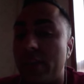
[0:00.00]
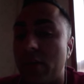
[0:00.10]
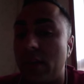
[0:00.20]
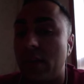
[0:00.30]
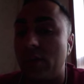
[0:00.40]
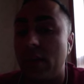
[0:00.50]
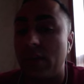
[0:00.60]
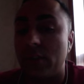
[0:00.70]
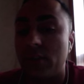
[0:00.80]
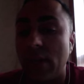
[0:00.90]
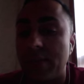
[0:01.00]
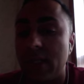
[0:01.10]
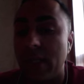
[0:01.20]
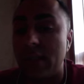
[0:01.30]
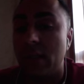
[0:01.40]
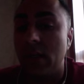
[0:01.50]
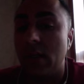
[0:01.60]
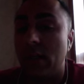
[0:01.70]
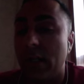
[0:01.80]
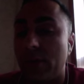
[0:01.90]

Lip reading: started the Realtors websites like